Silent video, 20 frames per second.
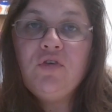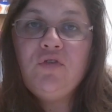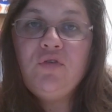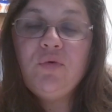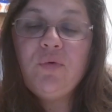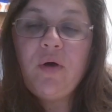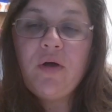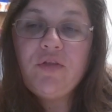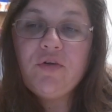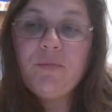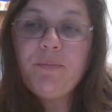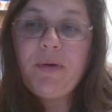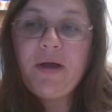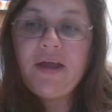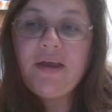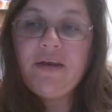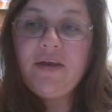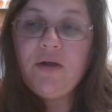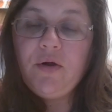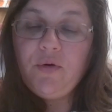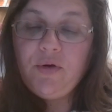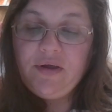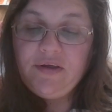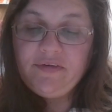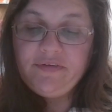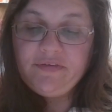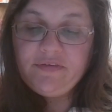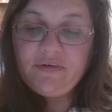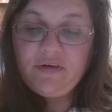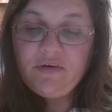two other
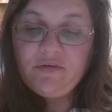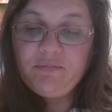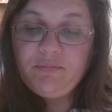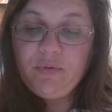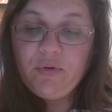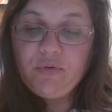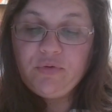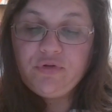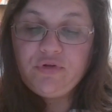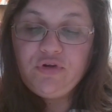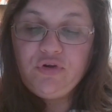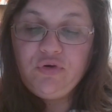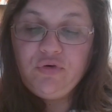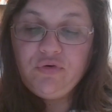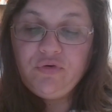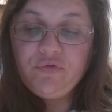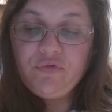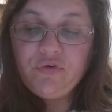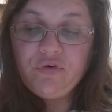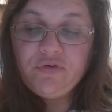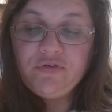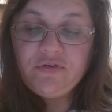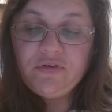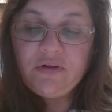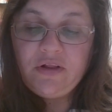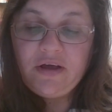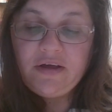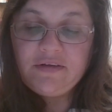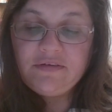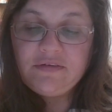binaries of both
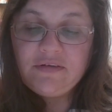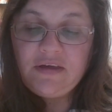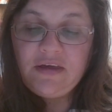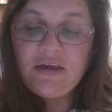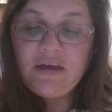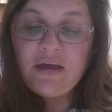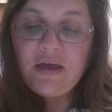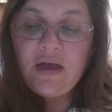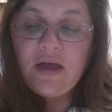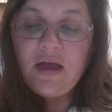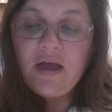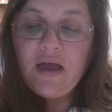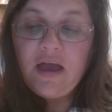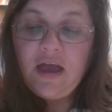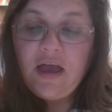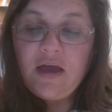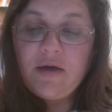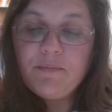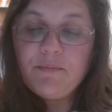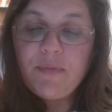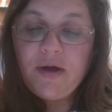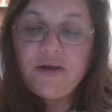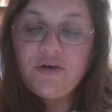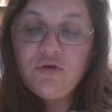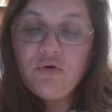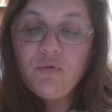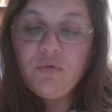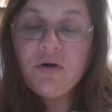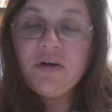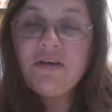universalizing and
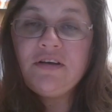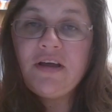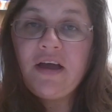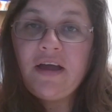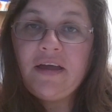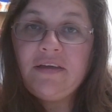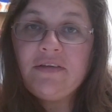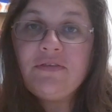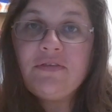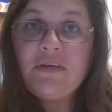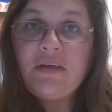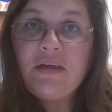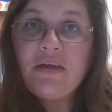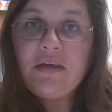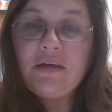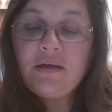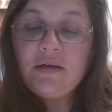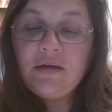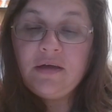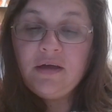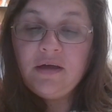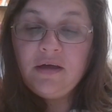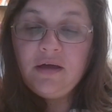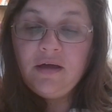minoritizing